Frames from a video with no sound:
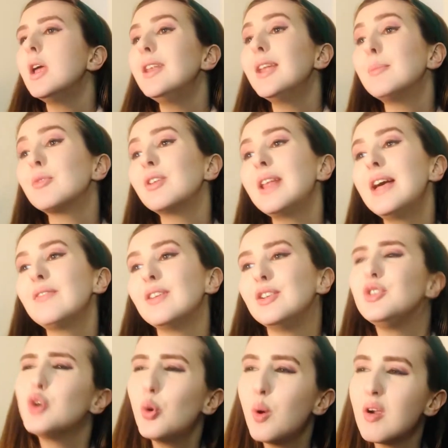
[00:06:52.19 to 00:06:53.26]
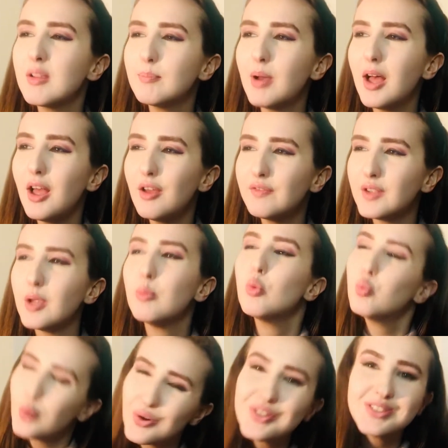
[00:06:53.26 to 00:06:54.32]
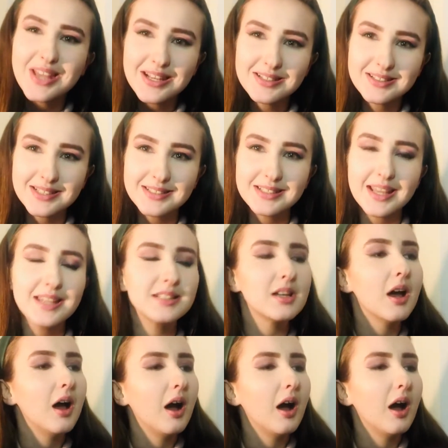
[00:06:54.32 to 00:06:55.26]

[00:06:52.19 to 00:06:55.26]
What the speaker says: Number 11, you're wearing perfume. What scent is it?